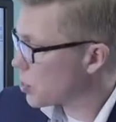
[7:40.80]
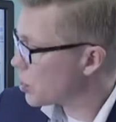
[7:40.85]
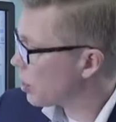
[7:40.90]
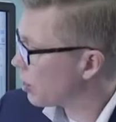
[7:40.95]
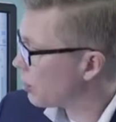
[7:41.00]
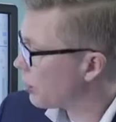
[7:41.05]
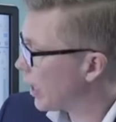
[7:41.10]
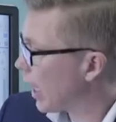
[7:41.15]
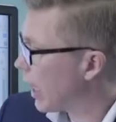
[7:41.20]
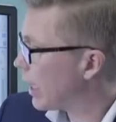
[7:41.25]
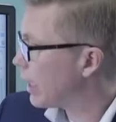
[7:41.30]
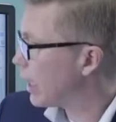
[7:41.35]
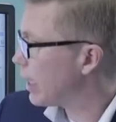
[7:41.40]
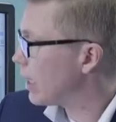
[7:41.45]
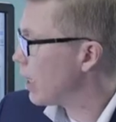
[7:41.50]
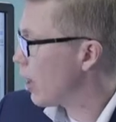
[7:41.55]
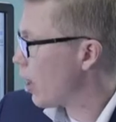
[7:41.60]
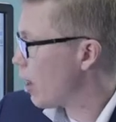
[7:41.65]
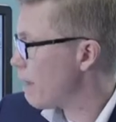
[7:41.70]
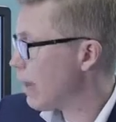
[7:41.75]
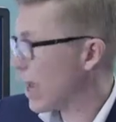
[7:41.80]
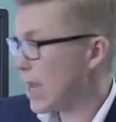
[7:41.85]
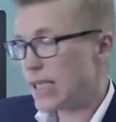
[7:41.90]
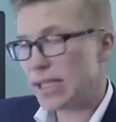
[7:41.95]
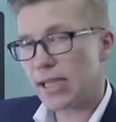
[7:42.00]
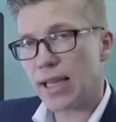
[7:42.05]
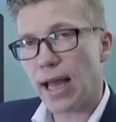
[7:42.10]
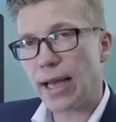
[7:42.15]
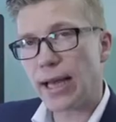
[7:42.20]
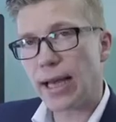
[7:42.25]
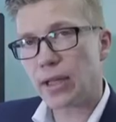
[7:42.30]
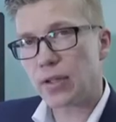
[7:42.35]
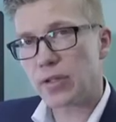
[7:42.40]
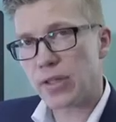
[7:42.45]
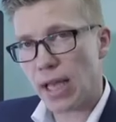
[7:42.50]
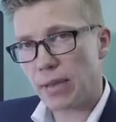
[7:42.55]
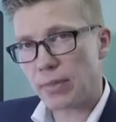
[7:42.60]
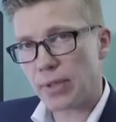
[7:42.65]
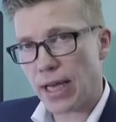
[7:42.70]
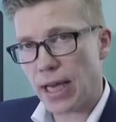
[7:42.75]
also creating a baseline at the
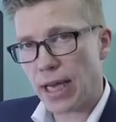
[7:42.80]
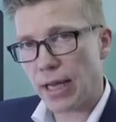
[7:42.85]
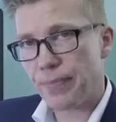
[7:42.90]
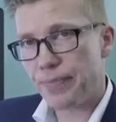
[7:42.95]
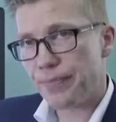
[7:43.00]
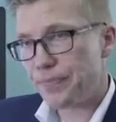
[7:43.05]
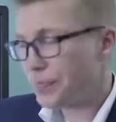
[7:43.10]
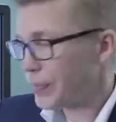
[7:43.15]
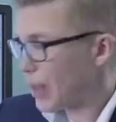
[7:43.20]
same time.